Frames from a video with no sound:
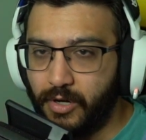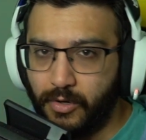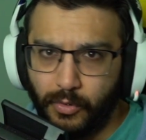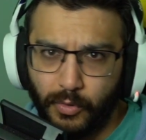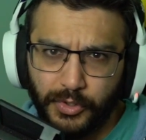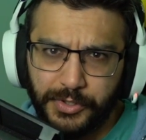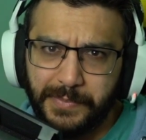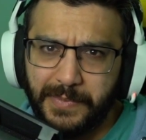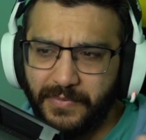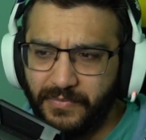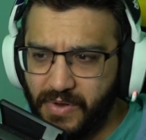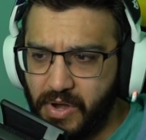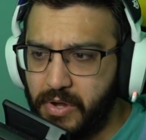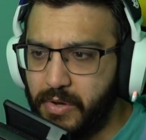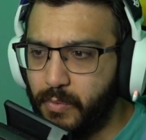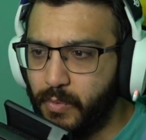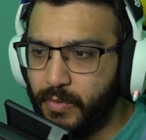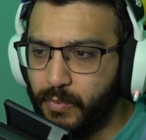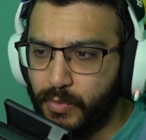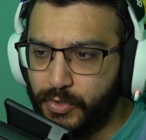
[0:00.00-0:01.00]
or ultimate
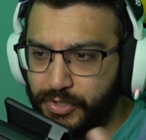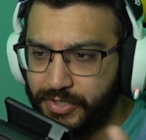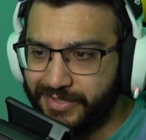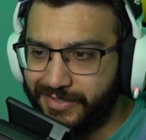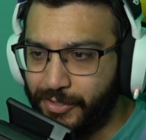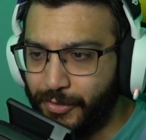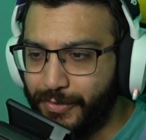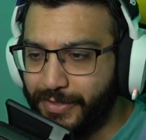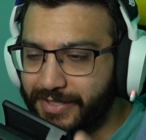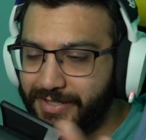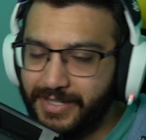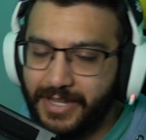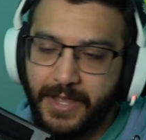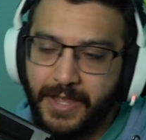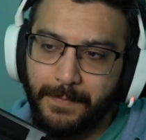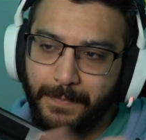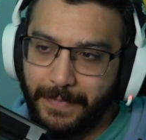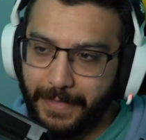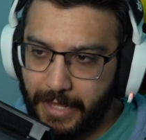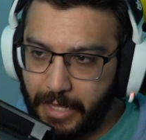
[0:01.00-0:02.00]
variant one, which is token,
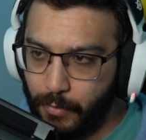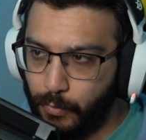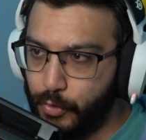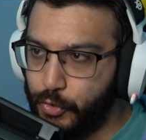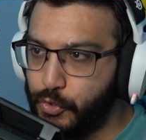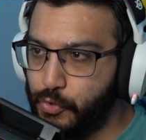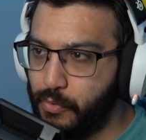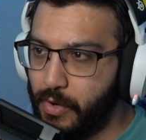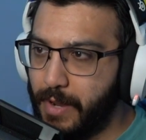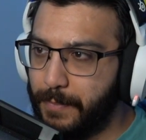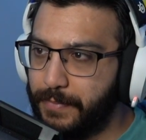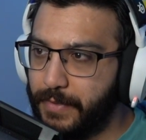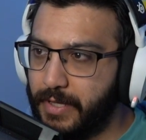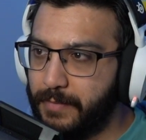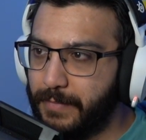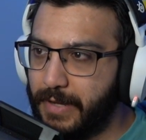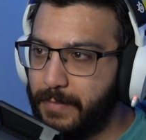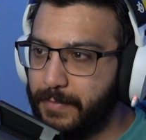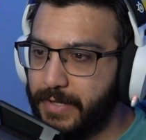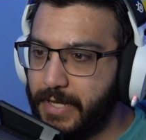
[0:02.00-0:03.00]
it would drop,
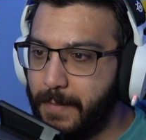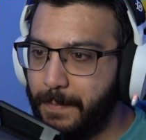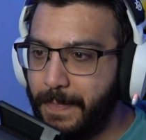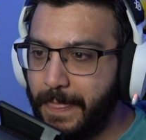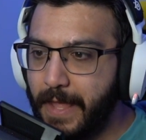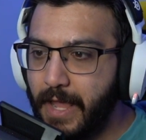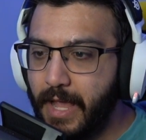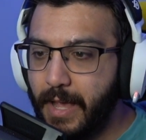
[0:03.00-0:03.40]
in my opinion.